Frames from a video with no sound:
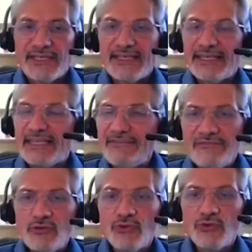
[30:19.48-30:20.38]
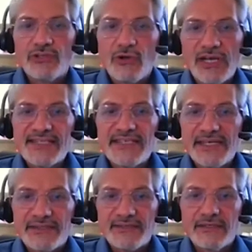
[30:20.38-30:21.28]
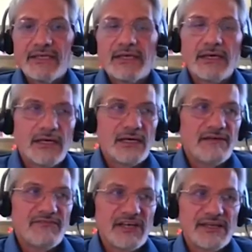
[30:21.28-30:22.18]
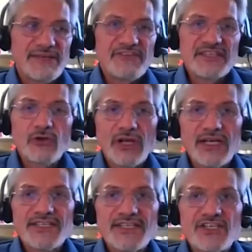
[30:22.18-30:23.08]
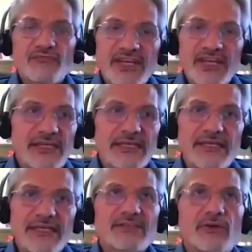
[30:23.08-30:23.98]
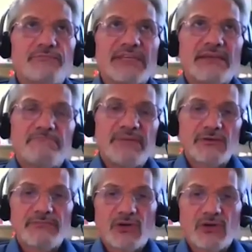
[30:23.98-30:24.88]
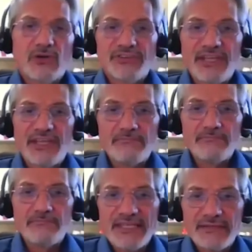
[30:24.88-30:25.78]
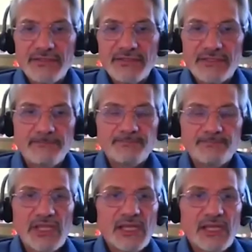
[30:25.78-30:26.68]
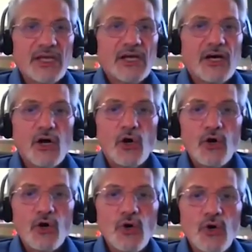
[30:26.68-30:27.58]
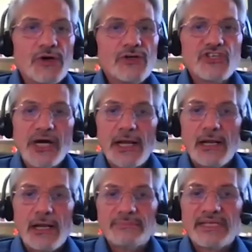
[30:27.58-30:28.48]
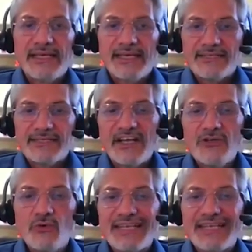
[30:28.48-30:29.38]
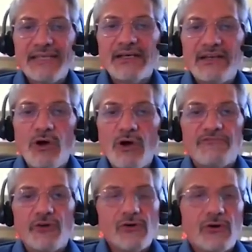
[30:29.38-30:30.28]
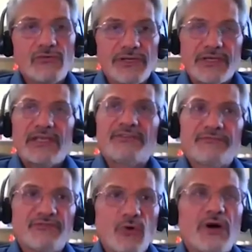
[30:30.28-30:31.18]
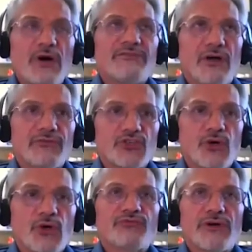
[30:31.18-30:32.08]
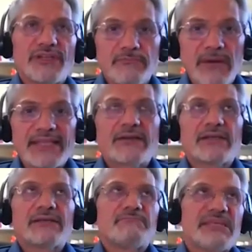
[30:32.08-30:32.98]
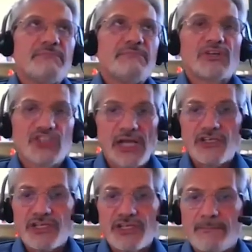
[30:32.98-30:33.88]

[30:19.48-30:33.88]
even if you do not localize yet. If it's localization ready, it's going to be better content maintenance. Go agile. Its value is clearly worth on the long run, even though on the short run it might be more challenging.